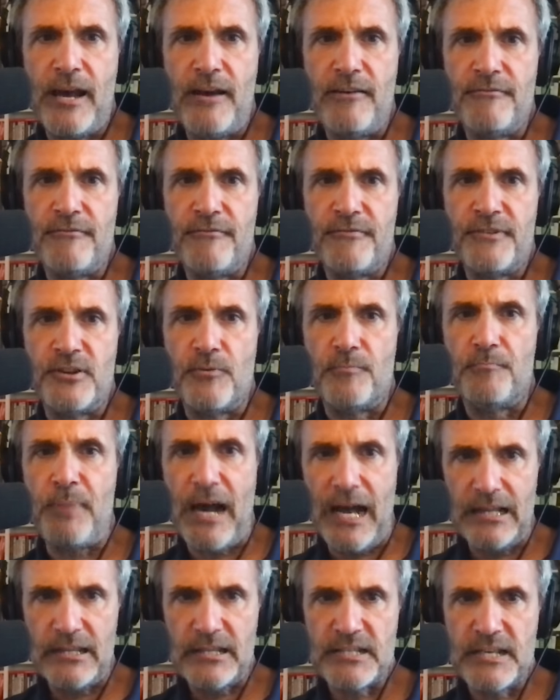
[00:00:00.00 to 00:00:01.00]
You have, you
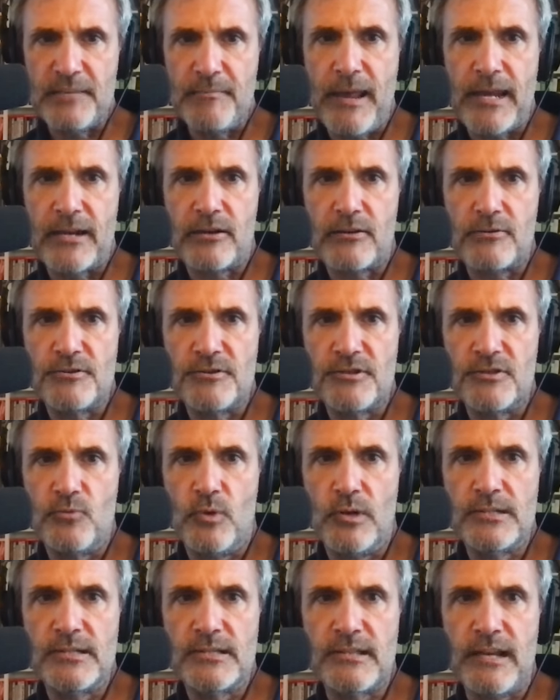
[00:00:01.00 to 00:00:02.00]
know,
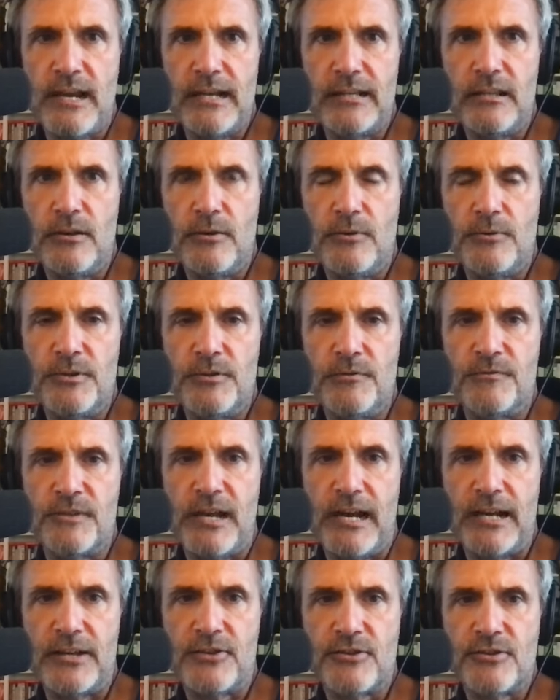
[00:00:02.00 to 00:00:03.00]
policymakers in one silo,
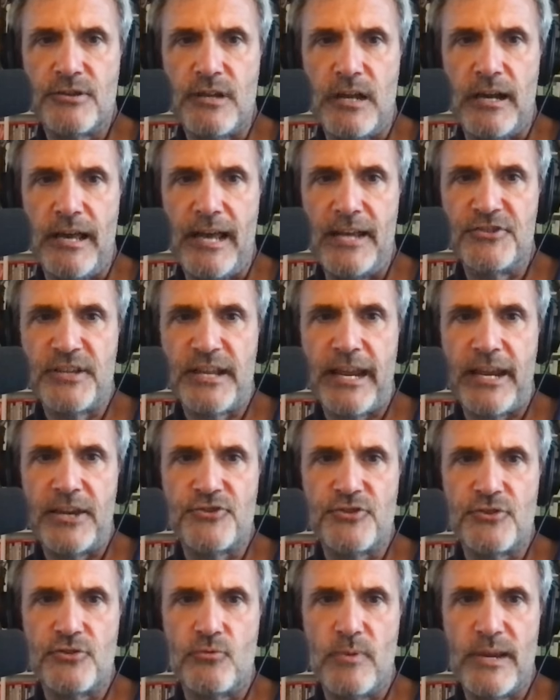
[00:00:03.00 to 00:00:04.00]
you've got uh,
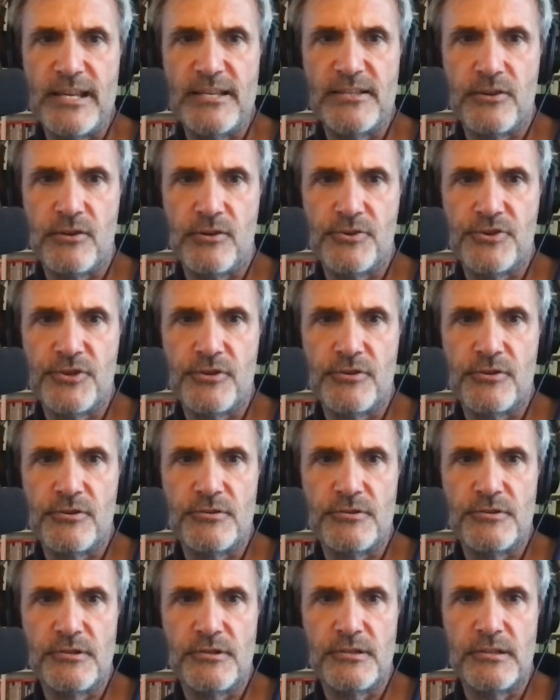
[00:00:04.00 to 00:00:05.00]
education
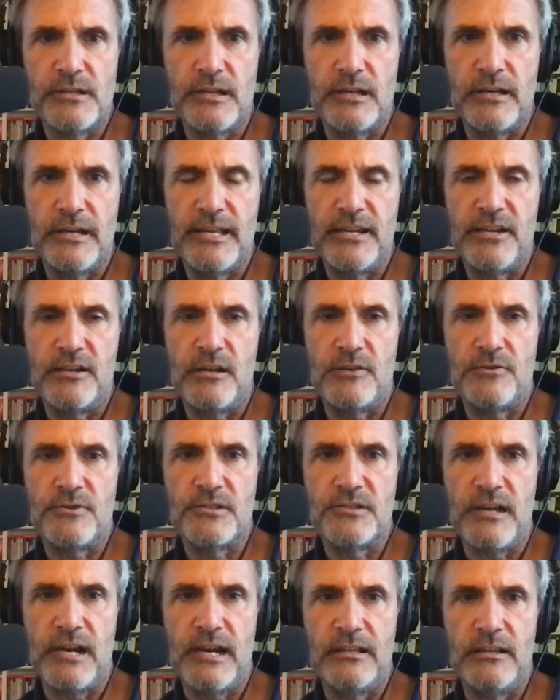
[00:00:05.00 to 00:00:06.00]
researchers uh, in
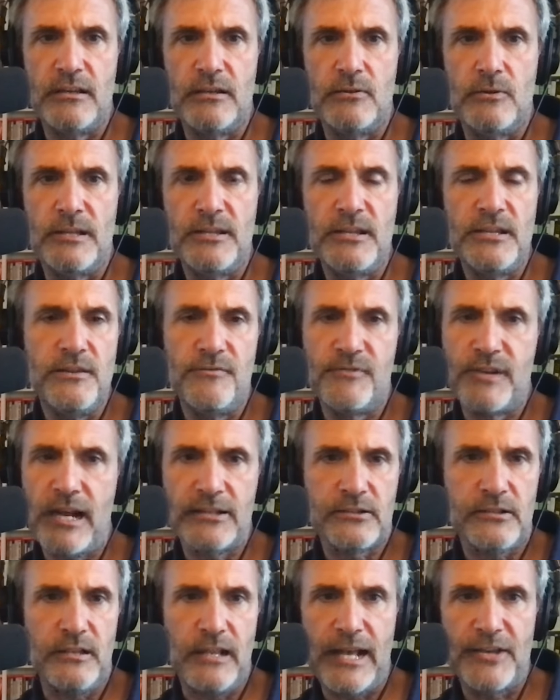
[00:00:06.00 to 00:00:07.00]
another silo, and
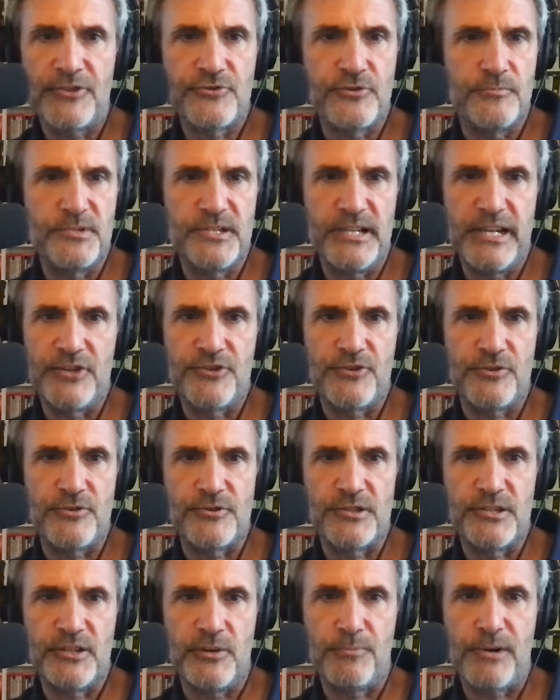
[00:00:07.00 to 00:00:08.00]
then you've got classroom
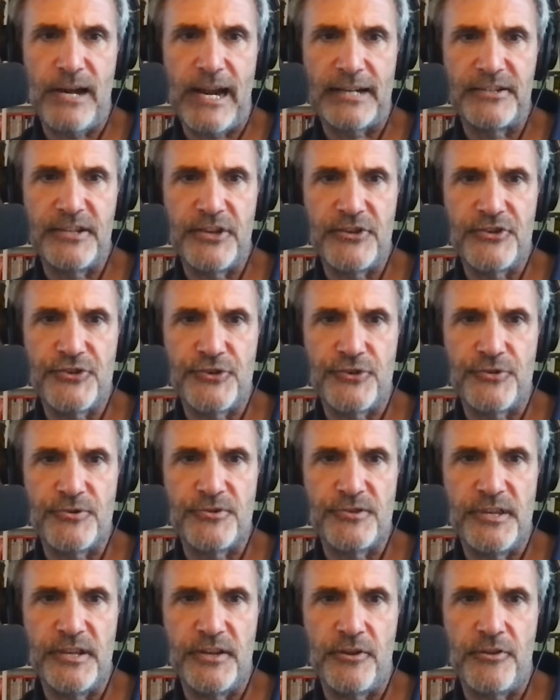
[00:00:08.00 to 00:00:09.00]
teachers, you know,
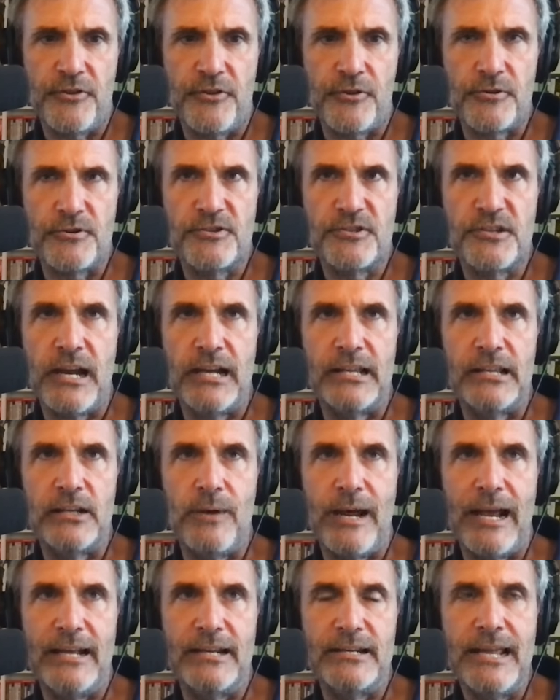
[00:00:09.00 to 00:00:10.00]
practitioners in a third
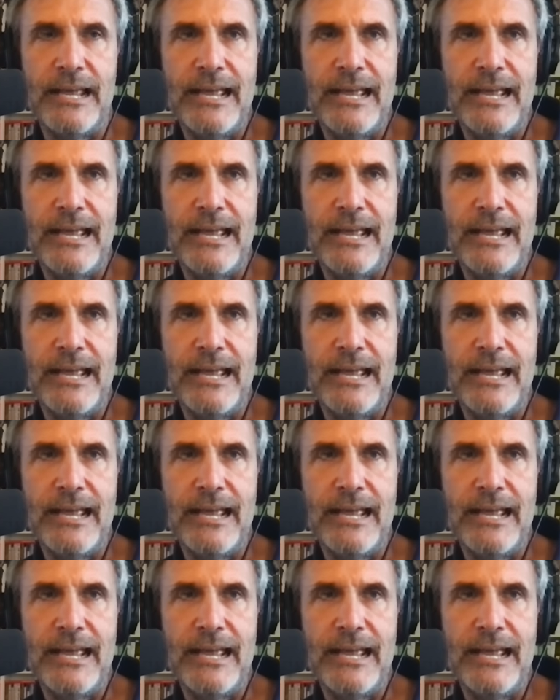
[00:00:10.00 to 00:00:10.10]
silo.